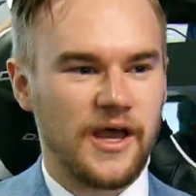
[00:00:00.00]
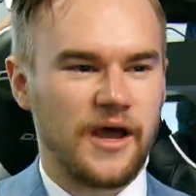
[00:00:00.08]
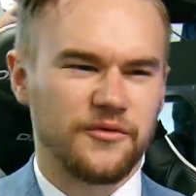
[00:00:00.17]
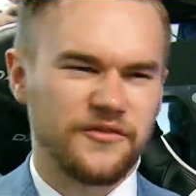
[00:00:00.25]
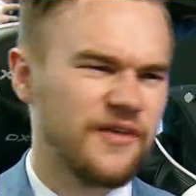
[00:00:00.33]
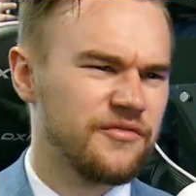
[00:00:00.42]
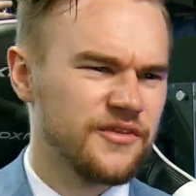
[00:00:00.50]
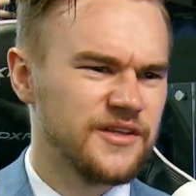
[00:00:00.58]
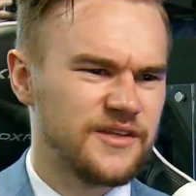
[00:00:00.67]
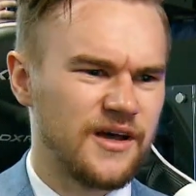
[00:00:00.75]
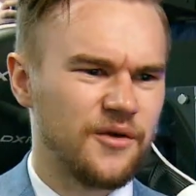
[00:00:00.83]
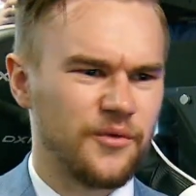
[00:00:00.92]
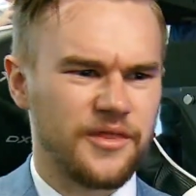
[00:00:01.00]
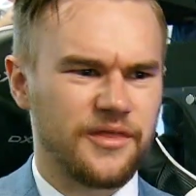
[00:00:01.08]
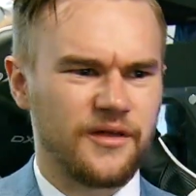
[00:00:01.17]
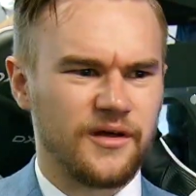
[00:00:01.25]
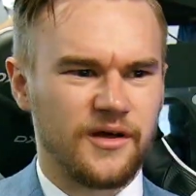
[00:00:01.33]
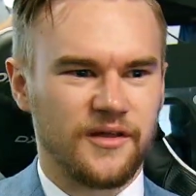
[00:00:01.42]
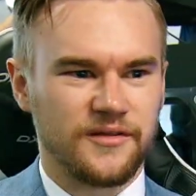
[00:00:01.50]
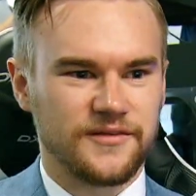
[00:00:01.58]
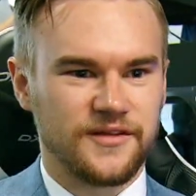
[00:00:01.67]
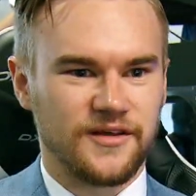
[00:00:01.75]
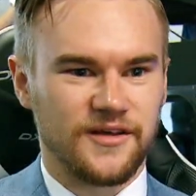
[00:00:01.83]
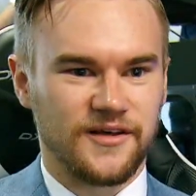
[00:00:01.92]
I would definitely dealt with the,
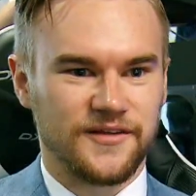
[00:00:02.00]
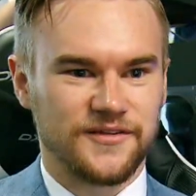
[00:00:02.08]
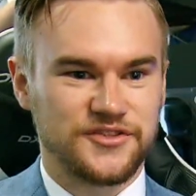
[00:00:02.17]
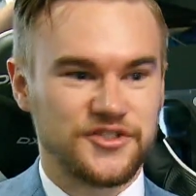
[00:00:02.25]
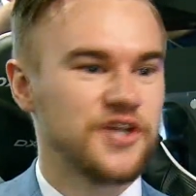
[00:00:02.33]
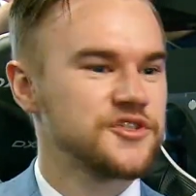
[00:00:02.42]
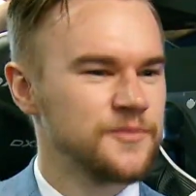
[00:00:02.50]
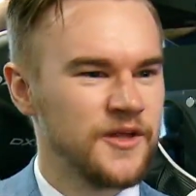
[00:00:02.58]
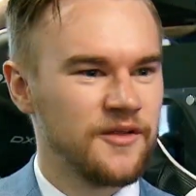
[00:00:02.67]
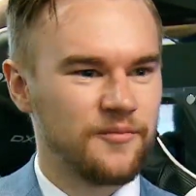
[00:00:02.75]
the judgment,